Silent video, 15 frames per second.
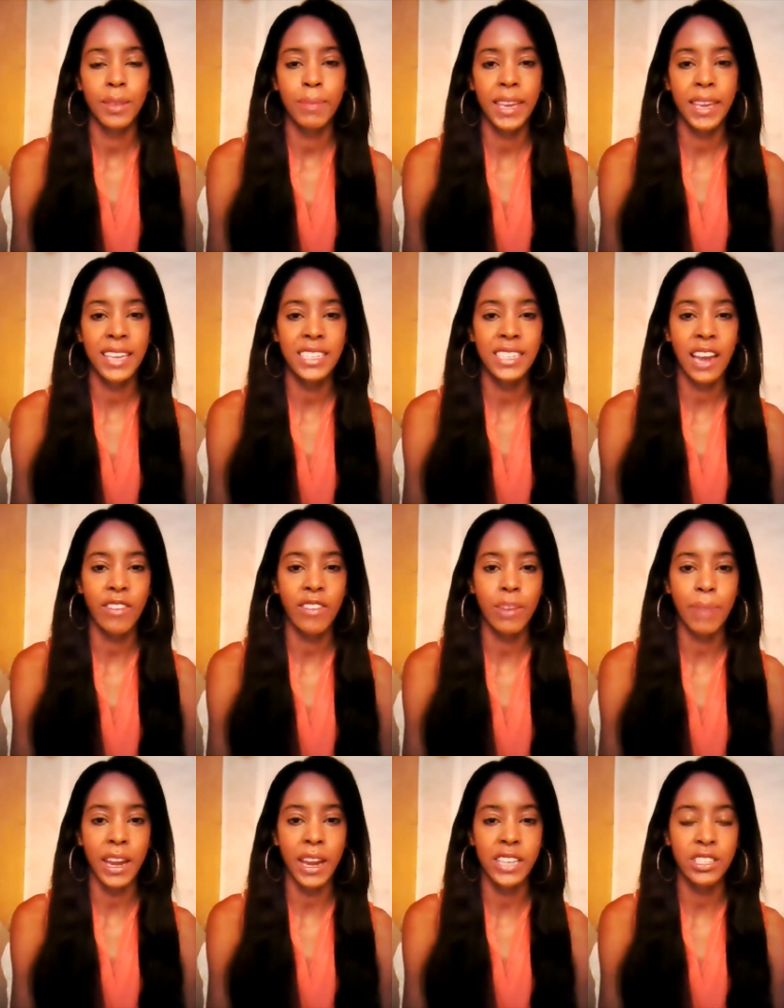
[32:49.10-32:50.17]
because
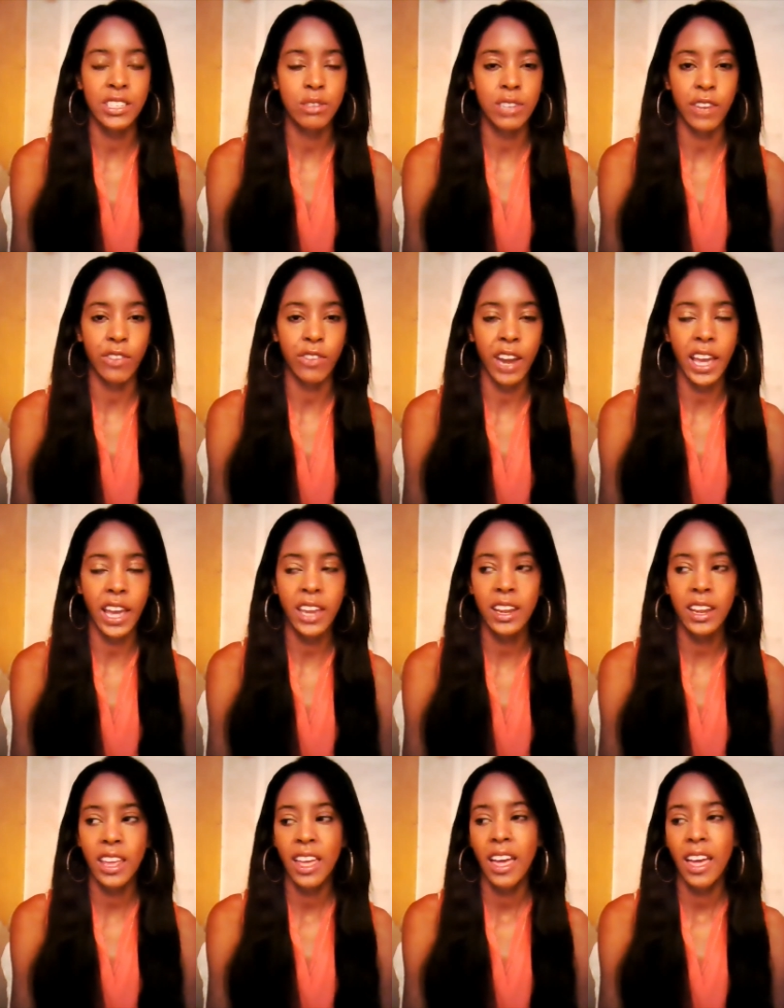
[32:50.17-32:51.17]
everybody's so different,